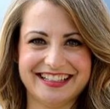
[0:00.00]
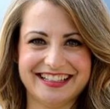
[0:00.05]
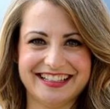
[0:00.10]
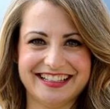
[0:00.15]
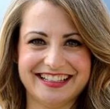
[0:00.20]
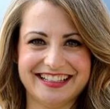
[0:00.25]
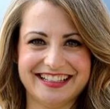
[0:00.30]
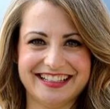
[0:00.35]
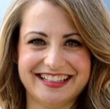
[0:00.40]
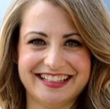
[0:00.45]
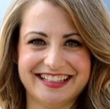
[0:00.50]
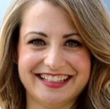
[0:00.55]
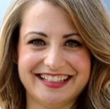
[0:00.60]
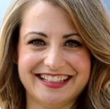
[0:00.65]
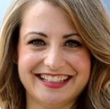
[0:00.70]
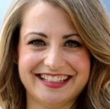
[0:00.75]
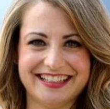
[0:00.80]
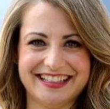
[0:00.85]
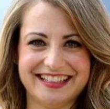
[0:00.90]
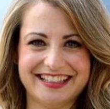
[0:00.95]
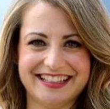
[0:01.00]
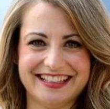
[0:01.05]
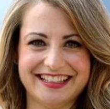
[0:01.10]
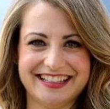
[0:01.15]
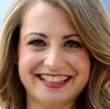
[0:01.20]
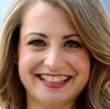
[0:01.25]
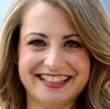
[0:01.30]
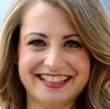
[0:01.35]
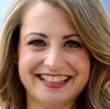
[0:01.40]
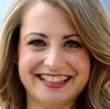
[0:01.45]

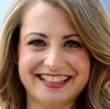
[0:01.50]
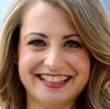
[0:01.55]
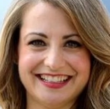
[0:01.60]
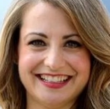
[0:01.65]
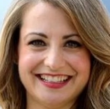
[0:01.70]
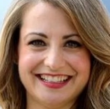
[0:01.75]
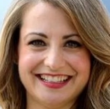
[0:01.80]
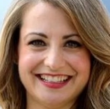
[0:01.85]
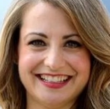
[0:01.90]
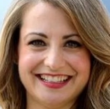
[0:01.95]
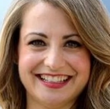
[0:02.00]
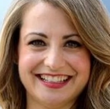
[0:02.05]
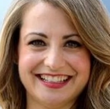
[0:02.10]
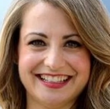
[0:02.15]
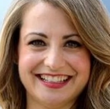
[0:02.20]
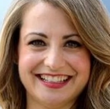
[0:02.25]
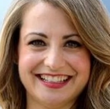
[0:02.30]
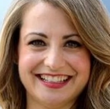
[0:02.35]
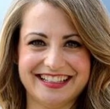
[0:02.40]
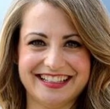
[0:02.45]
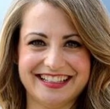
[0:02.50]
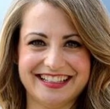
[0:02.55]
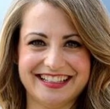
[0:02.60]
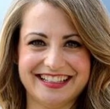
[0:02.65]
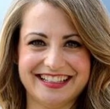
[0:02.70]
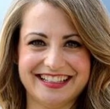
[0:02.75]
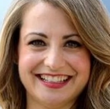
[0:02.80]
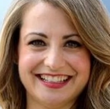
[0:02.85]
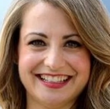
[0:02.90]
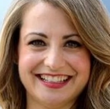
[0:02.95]

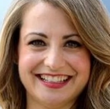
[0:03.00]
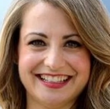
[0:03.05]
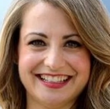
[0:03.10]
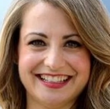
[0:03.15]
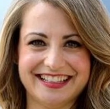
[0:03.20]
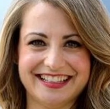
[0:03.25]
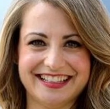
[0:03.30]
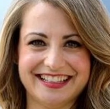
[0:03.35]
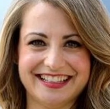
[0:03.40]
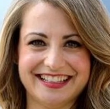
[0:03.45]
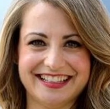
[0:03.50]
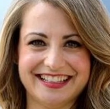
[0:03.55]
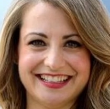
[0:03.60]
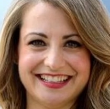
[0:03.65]
(no lip movement)